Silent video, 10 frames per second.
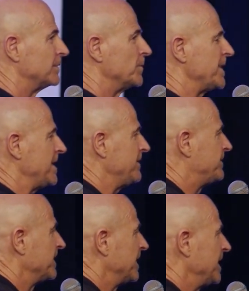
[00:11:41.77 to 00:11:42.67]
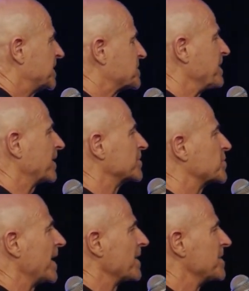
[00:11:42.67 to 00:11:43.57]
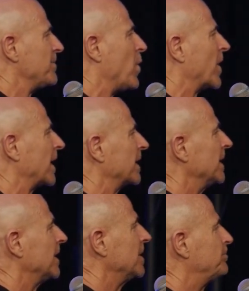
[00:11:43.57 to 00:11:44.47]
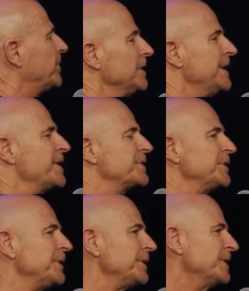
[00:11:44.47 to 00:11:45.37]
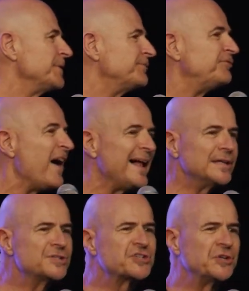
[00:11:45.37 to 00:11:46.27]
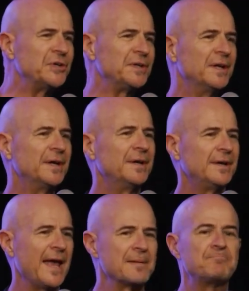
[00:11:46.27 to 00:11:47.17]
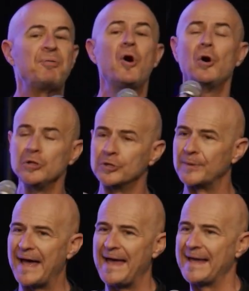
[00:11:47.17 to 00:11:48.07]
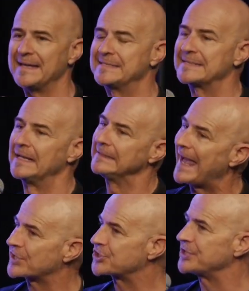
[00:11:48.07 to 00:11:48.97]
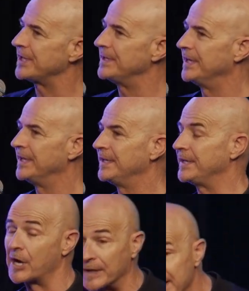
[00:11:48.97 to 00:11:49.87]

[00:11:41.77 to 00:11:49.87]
We've experienced one of the more political, volatile, and polarized election in our